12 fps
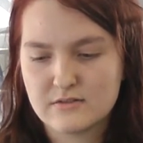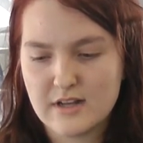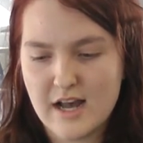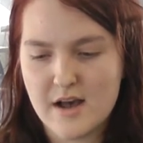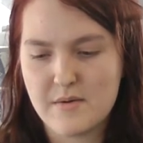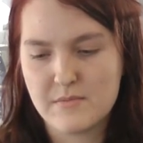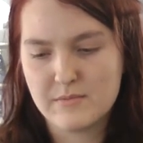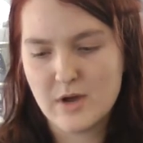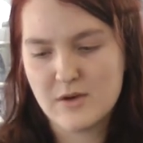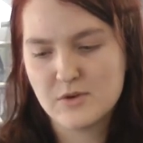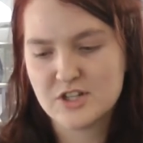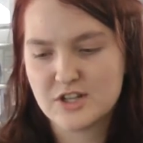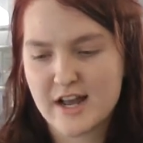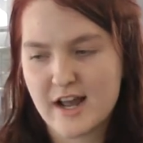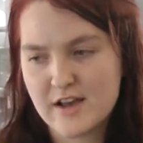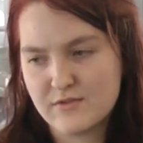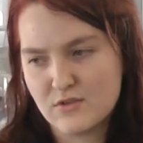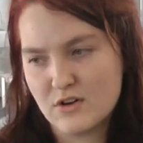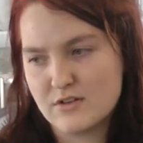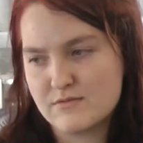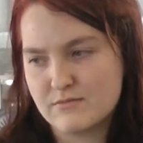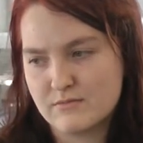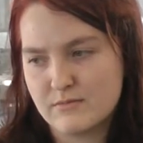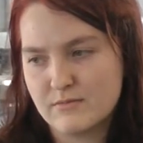um, I wish that I've
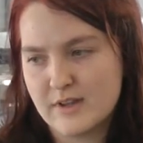gone